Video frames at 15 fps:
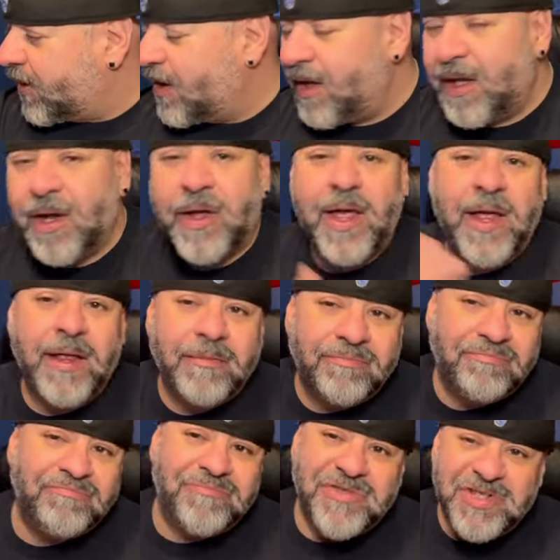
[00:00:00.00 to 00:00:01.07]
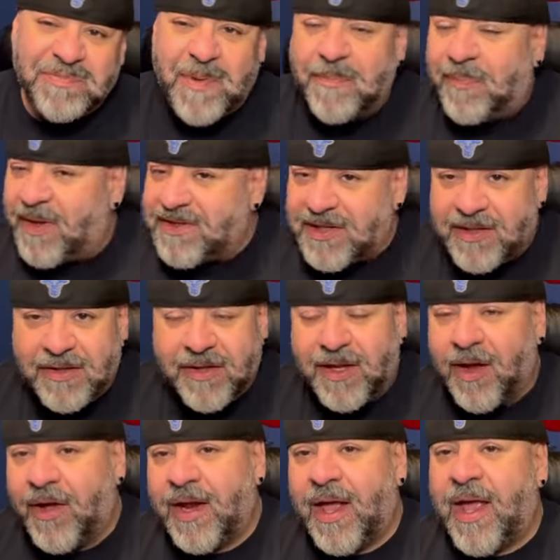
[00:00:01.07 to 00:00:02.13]
Just been busy.
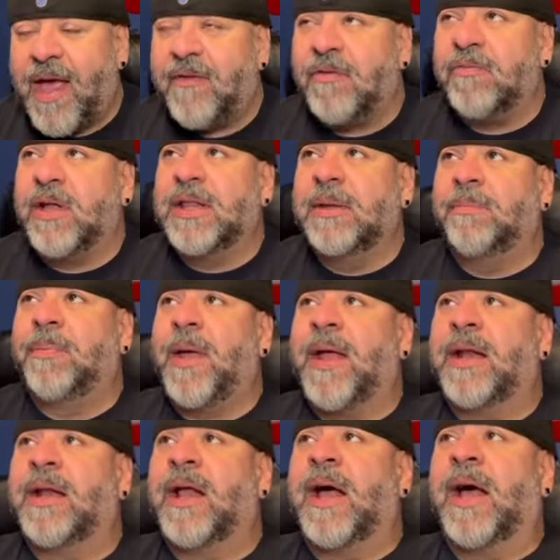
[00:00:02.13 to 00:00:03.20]
And I haven't really been.